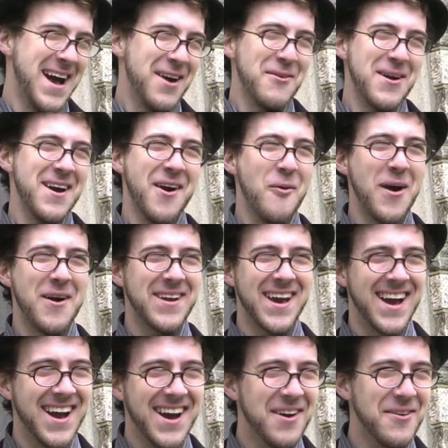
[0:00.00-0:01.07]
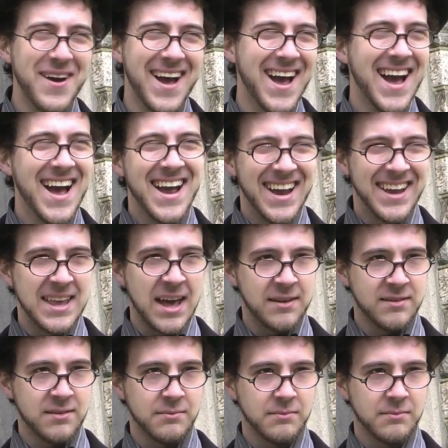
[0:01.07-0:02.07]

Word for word: What? What? What? Yes.